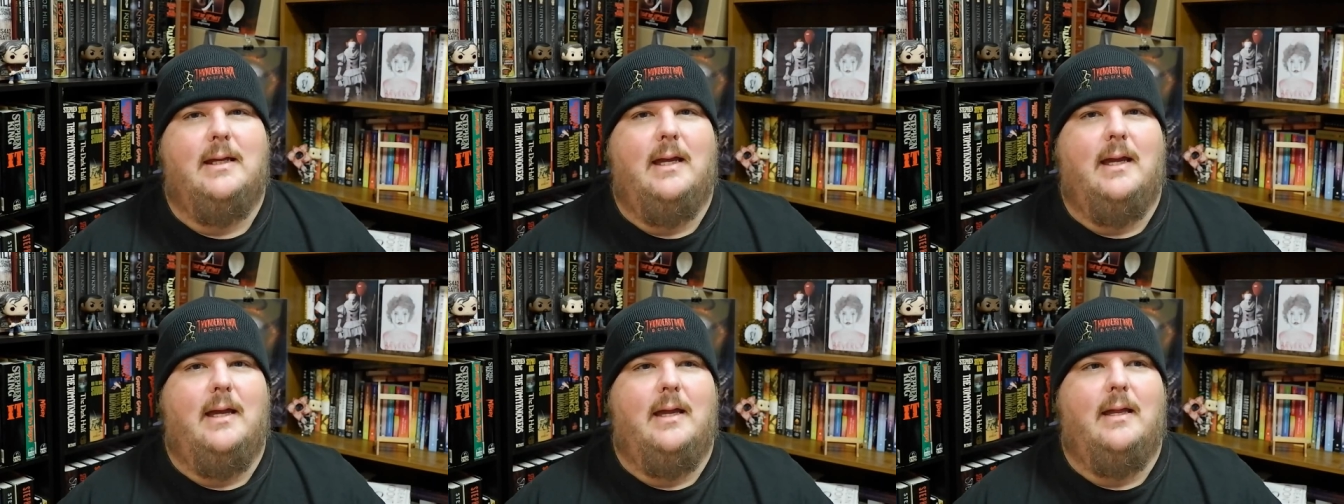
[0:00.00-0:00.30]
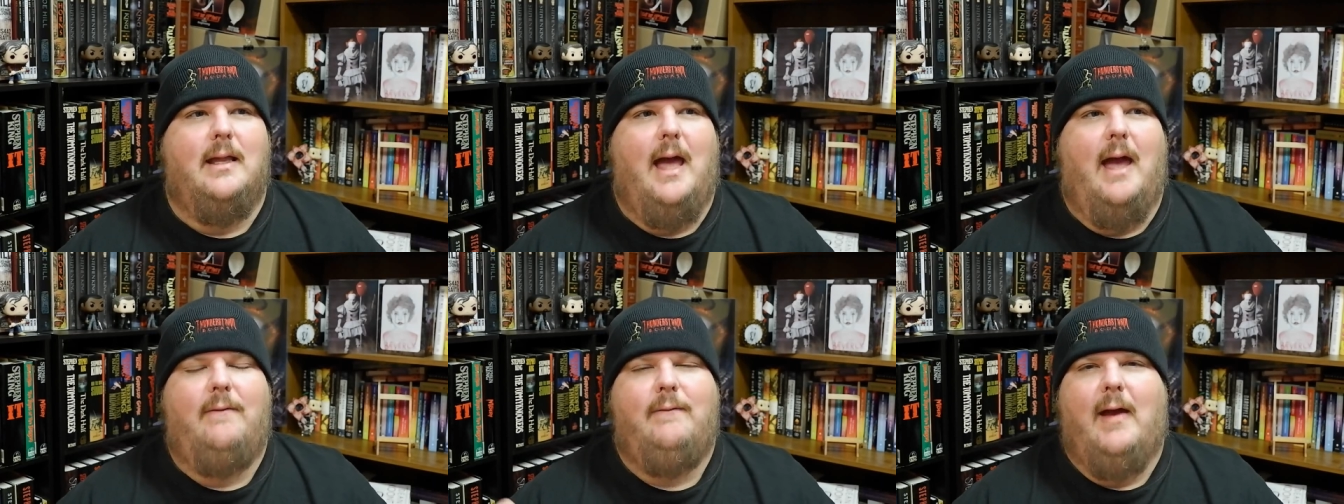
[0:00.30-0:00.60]

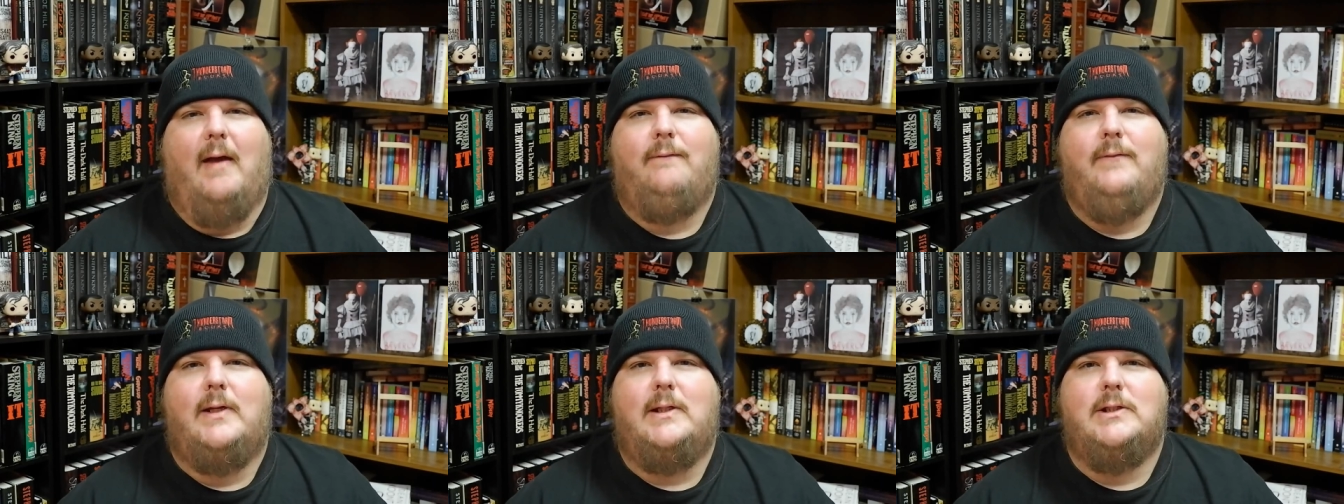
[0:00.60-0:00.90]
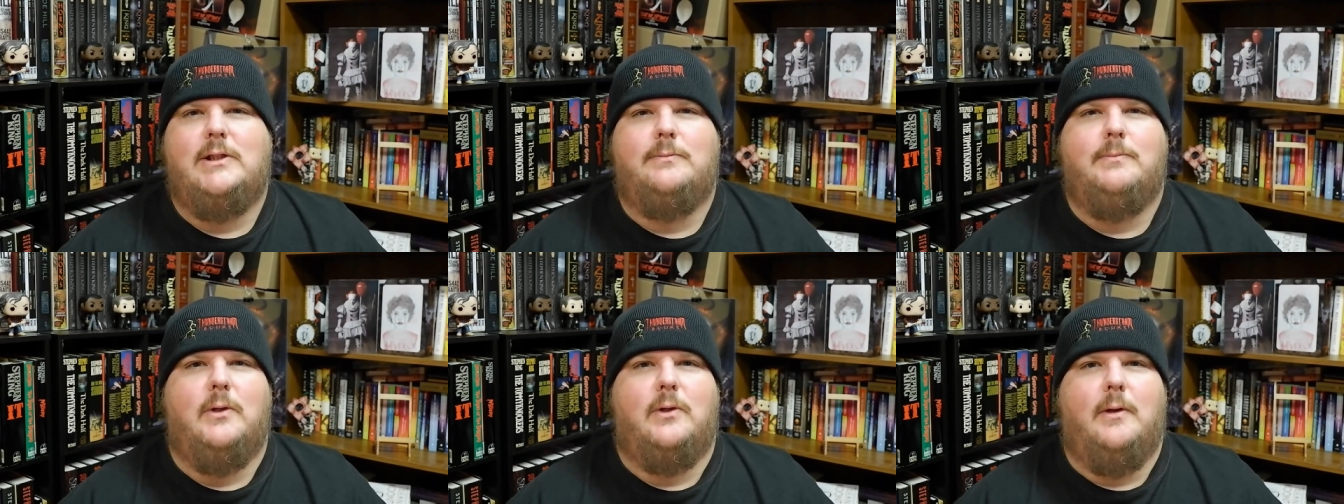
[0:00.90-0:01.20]
Uh, I, I,
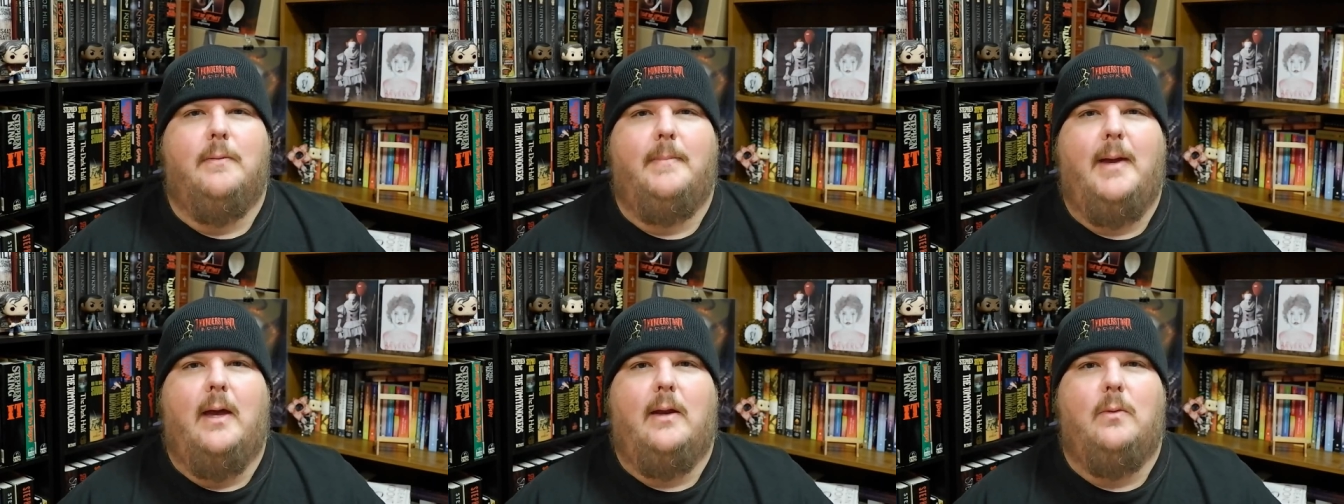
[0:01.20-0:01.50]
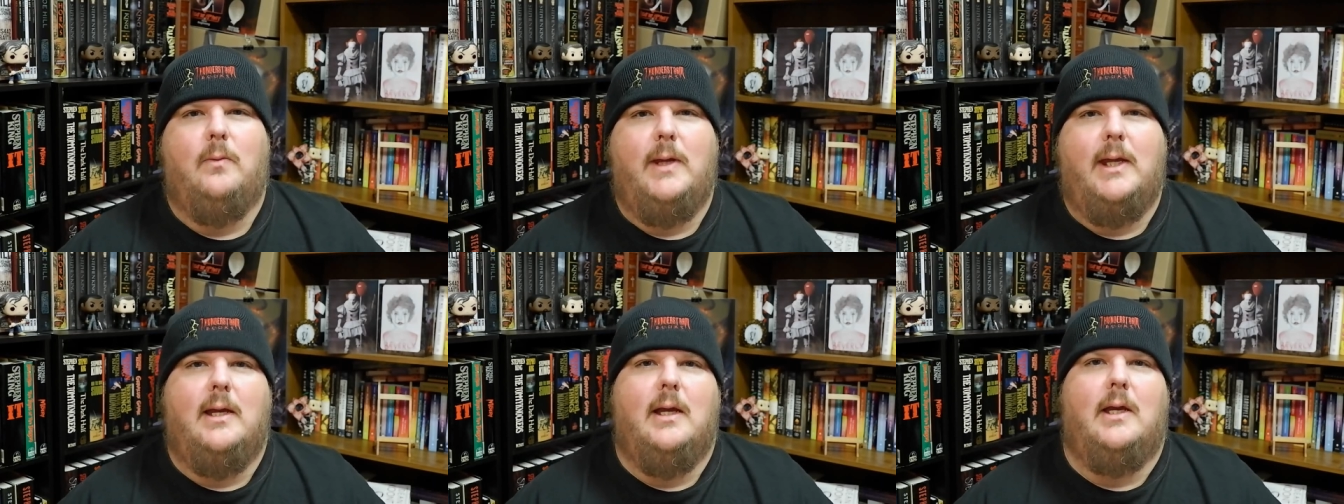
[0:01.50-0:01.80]
finished this book about
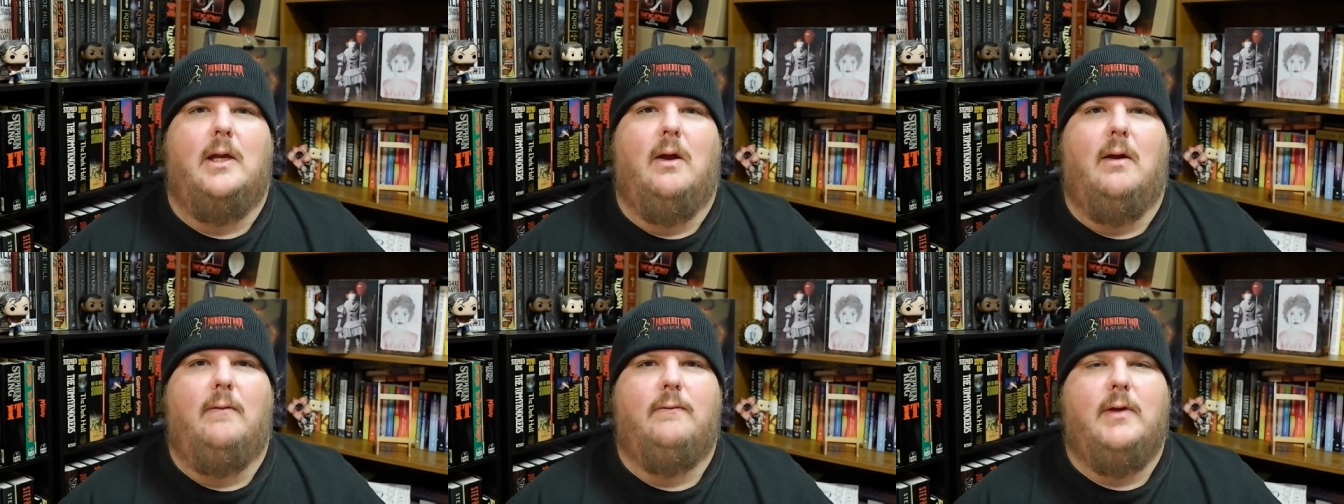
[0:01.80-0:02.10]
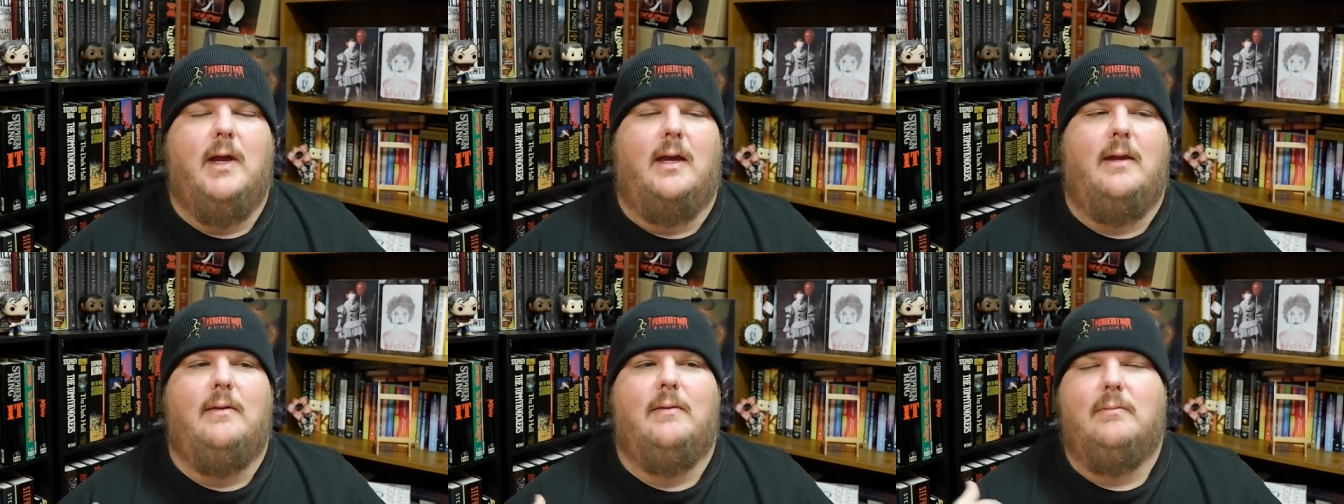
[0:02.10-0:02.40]
a week ago. I've
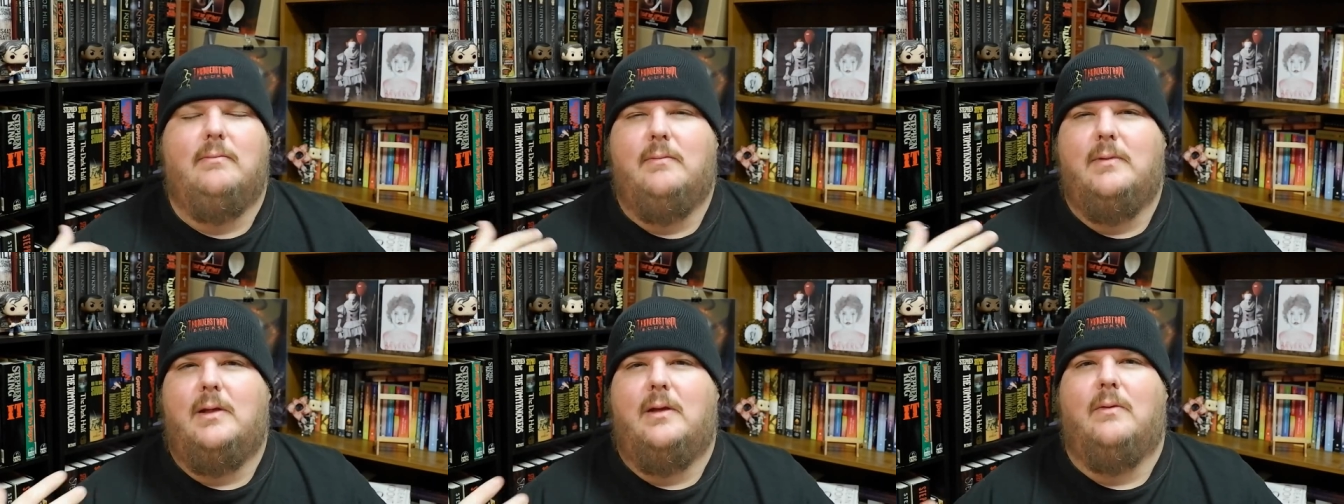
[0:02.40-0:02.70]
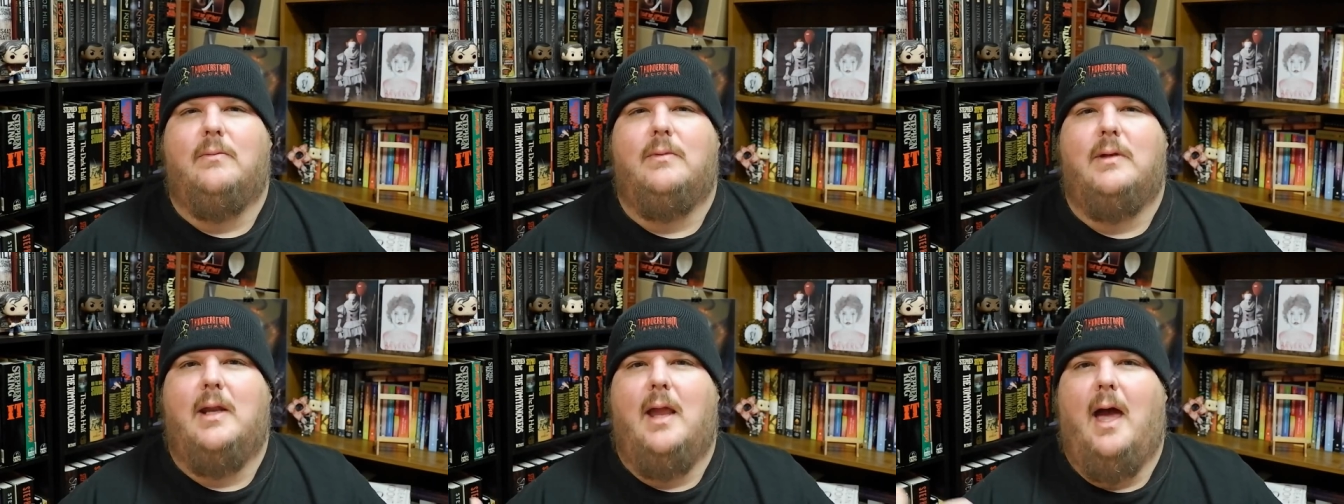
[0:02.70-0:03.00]
kind of you
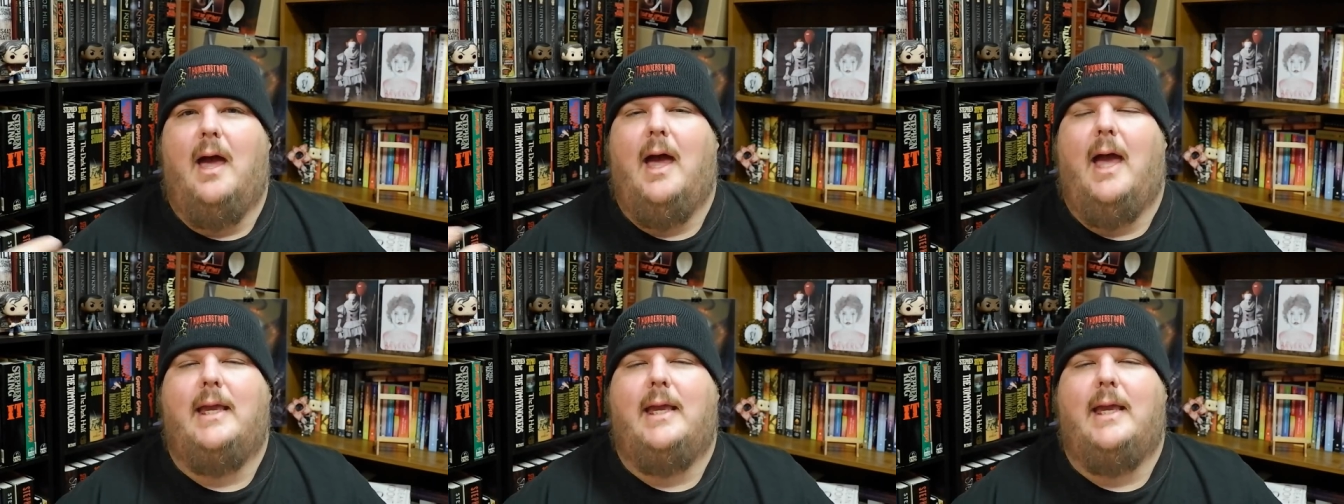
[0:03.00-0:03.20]
know not.